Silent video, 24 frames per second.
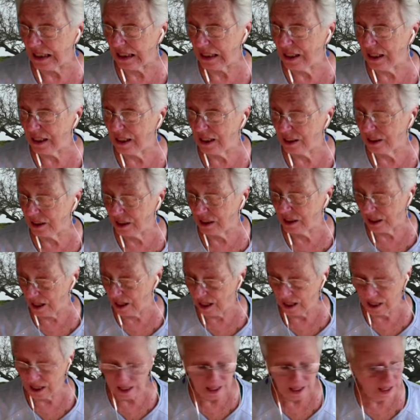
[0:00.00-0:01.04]
in
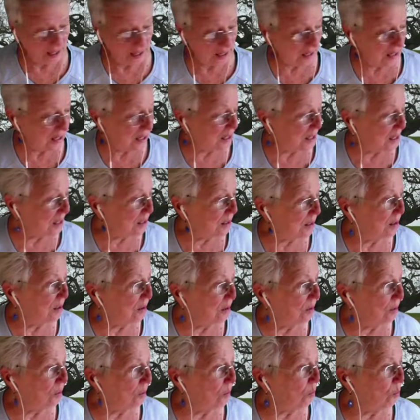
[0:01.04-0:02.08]

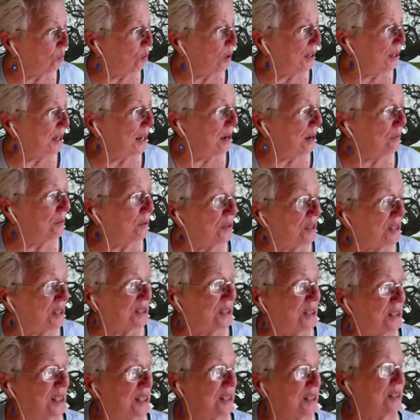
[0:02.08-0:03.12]
whatever
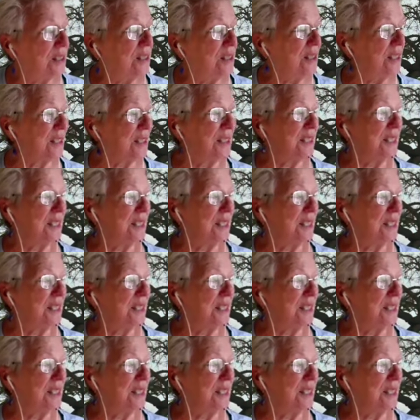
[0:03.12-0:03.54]
this is that's